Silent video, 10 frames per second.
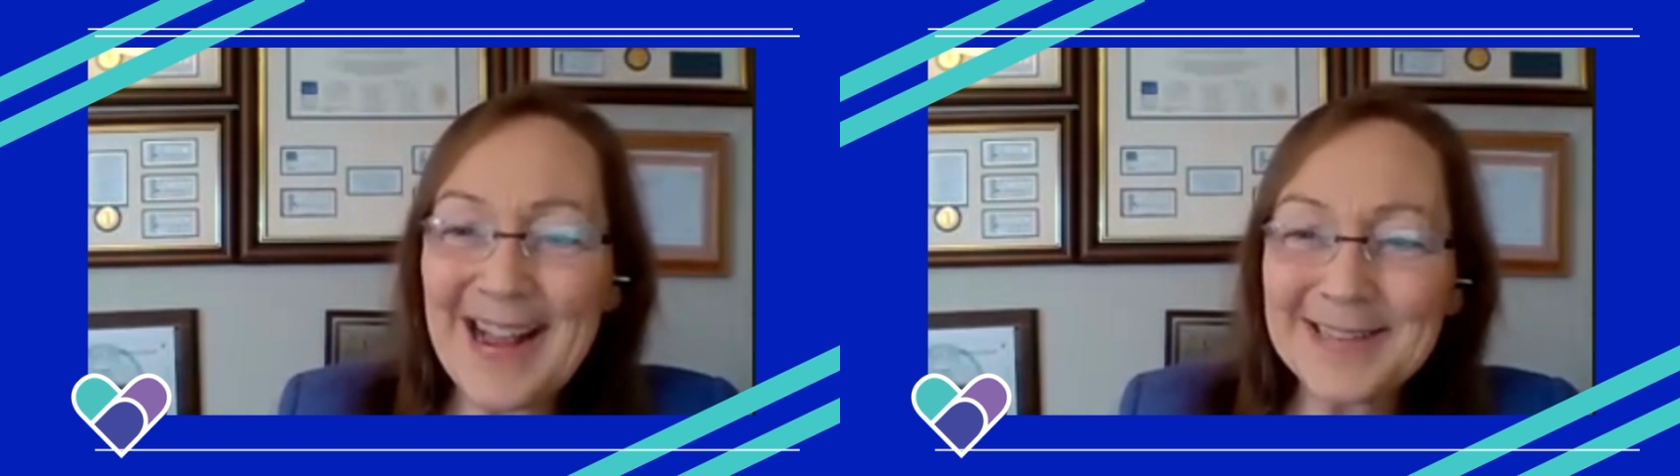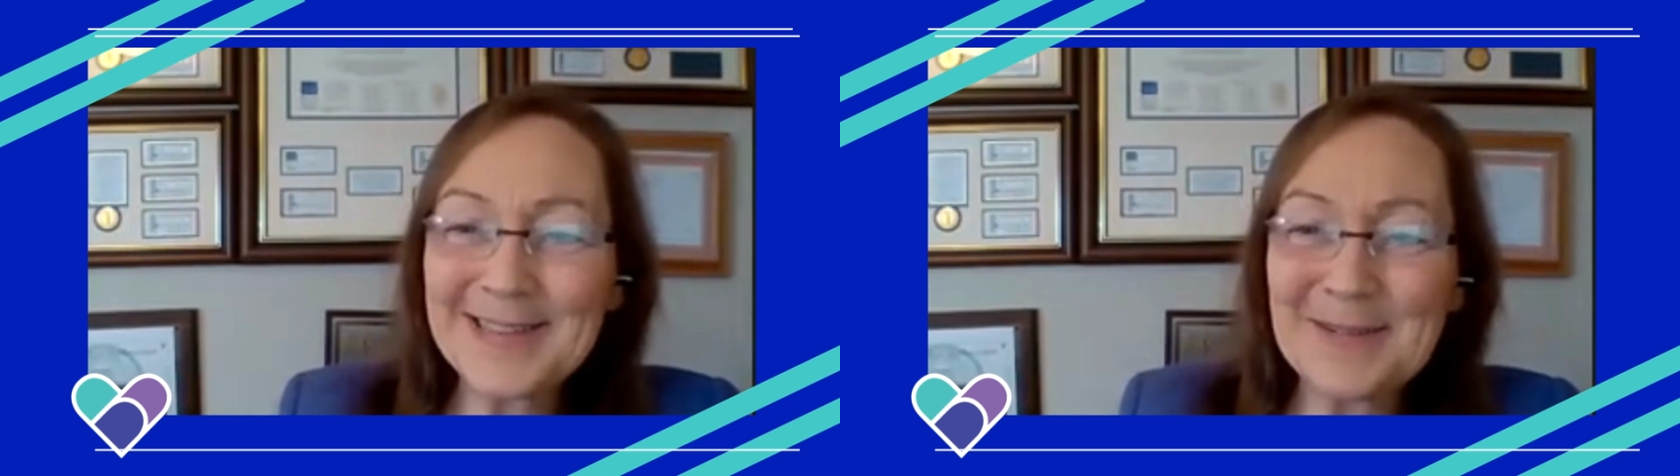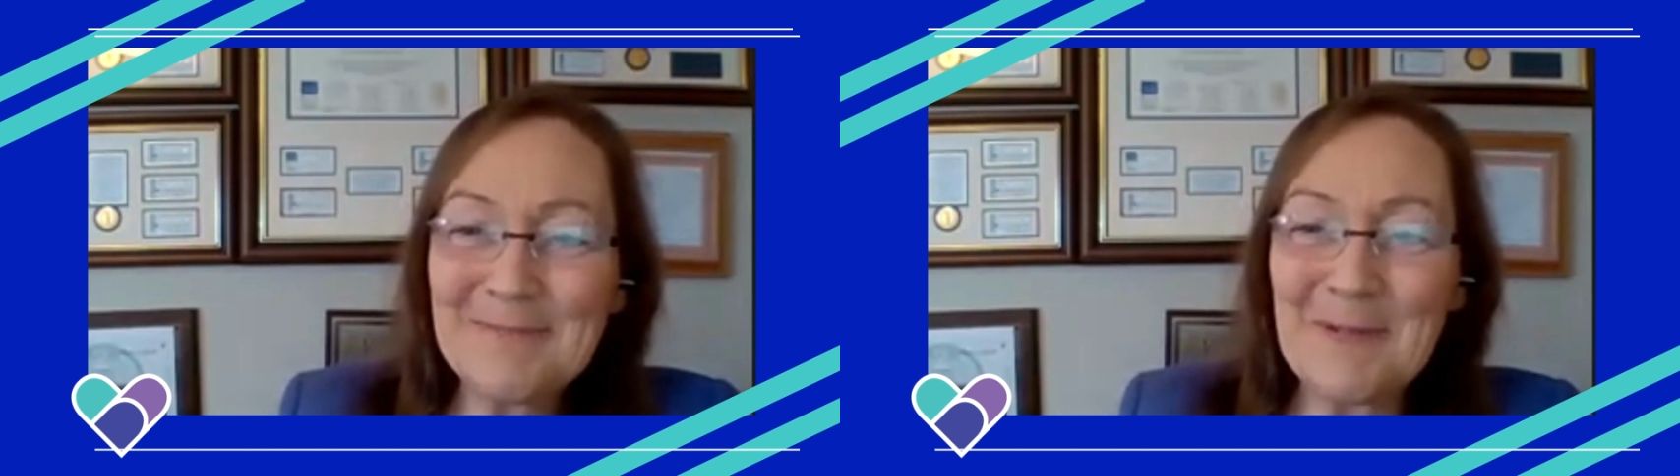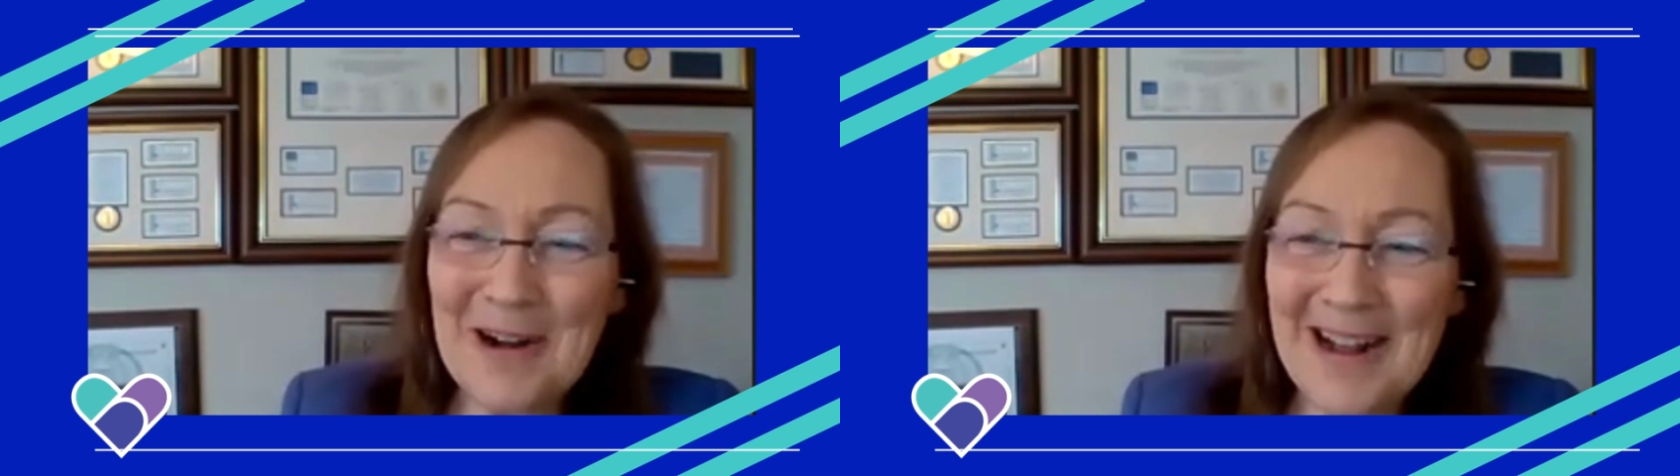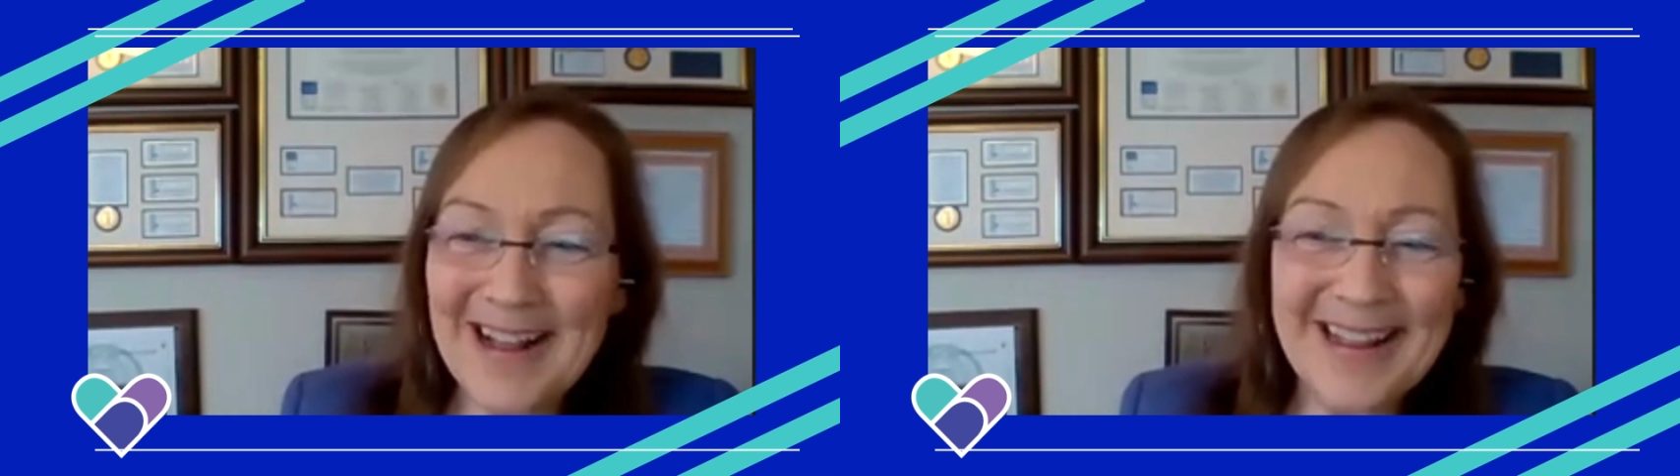ask them
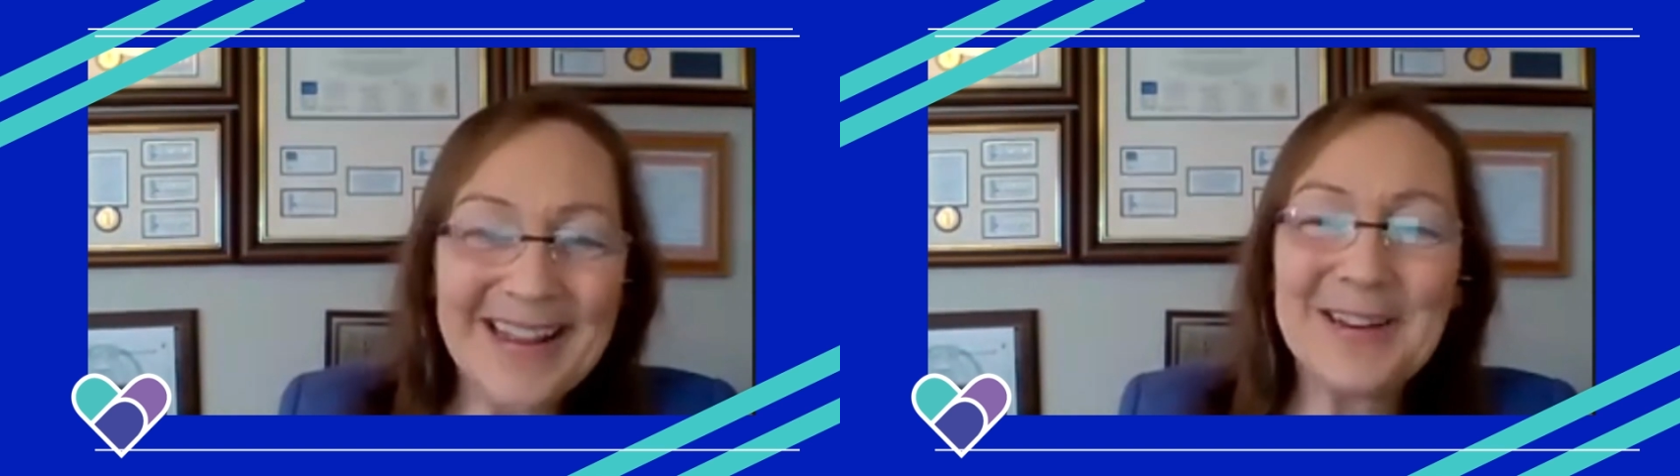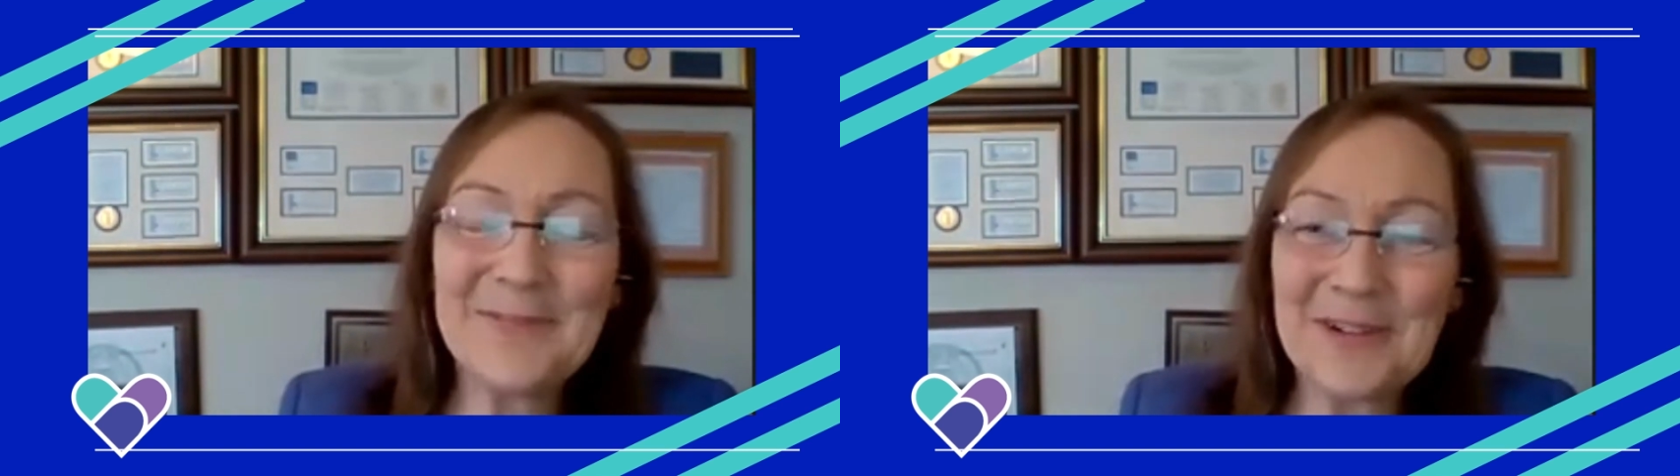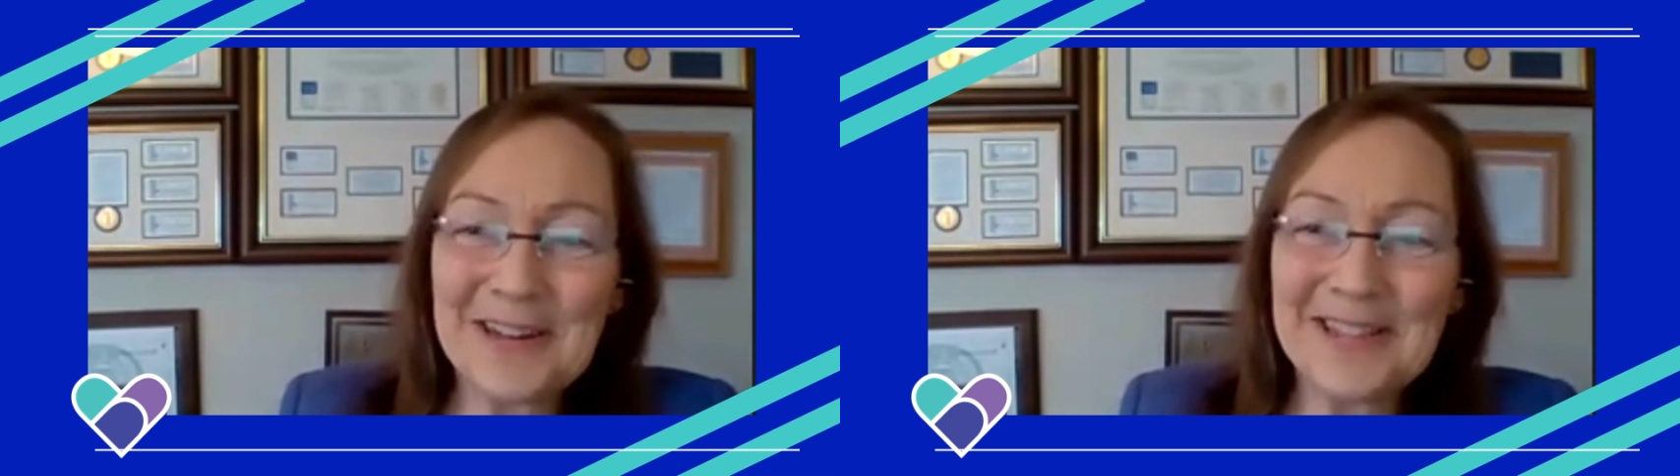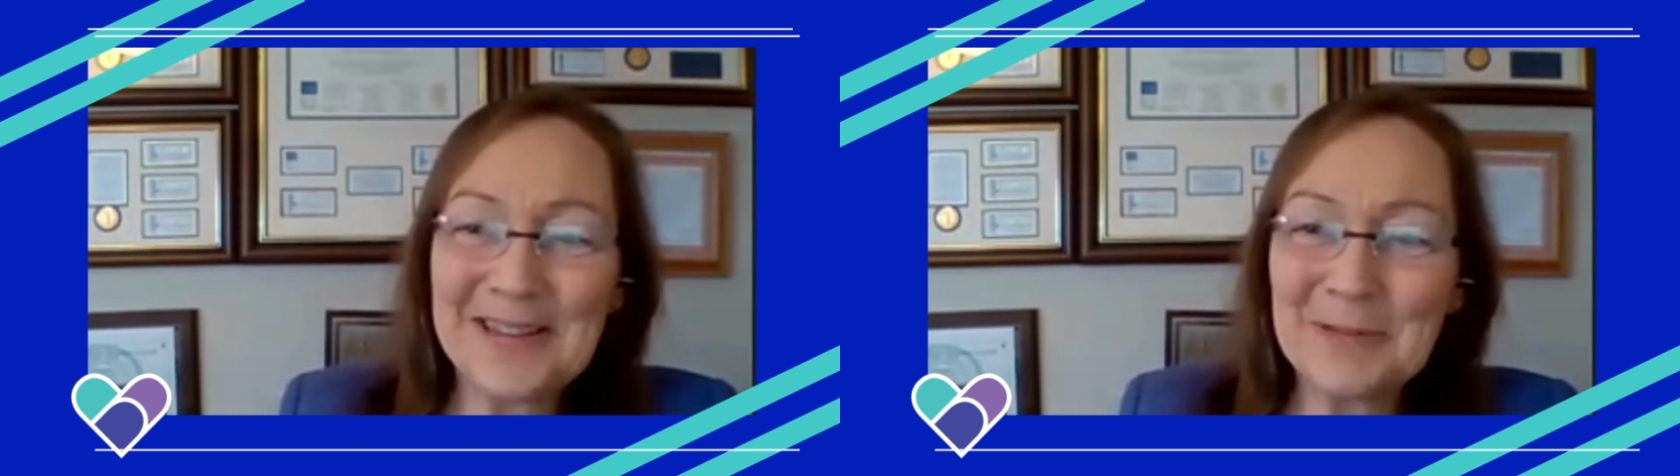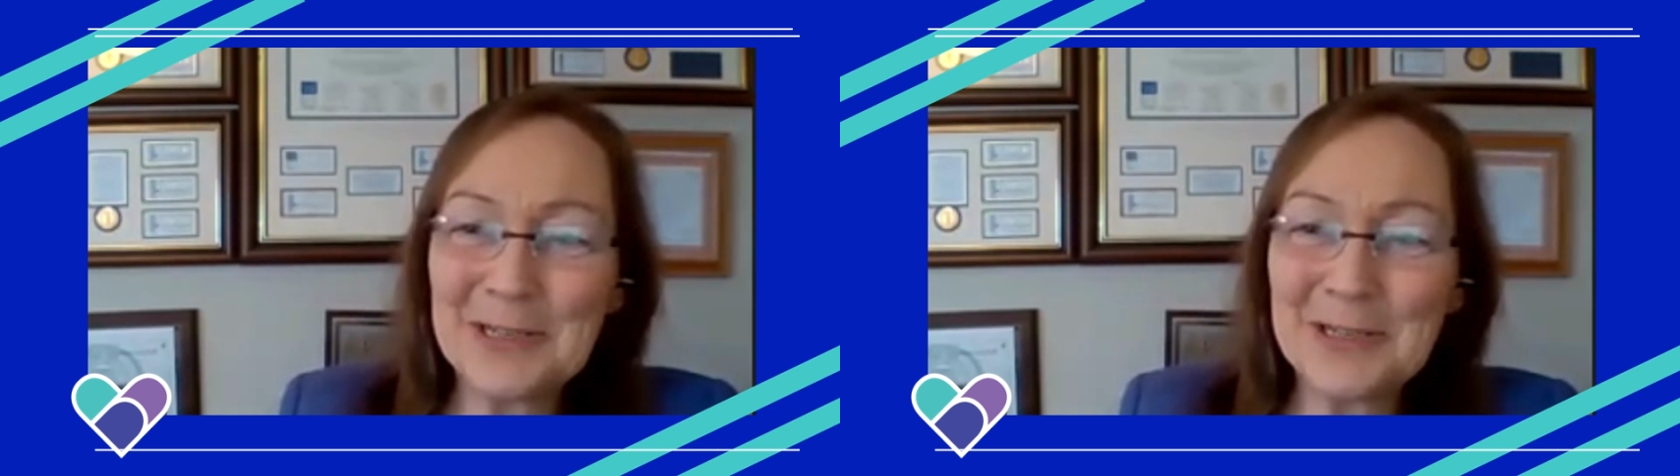why and invite them